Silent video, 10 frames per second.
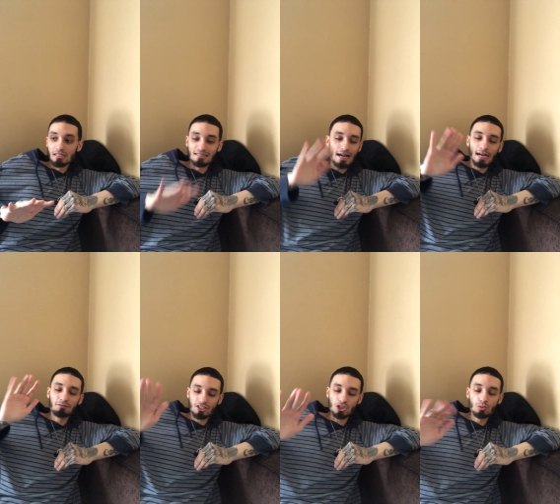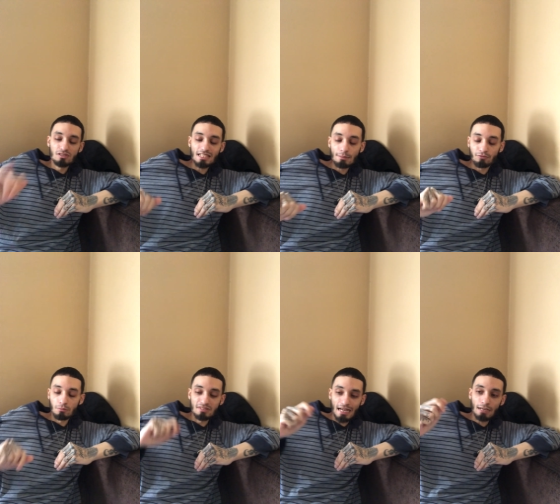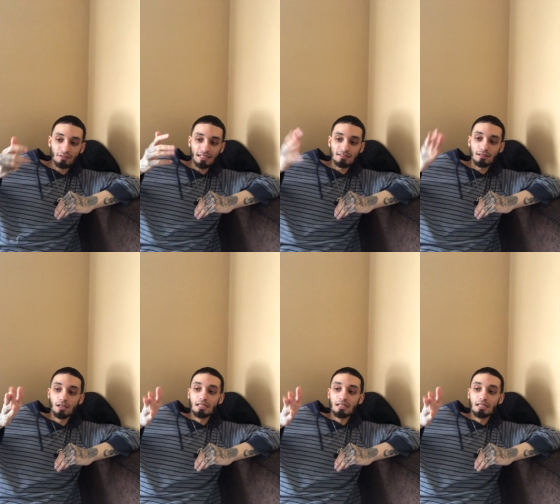dive too deep from diving in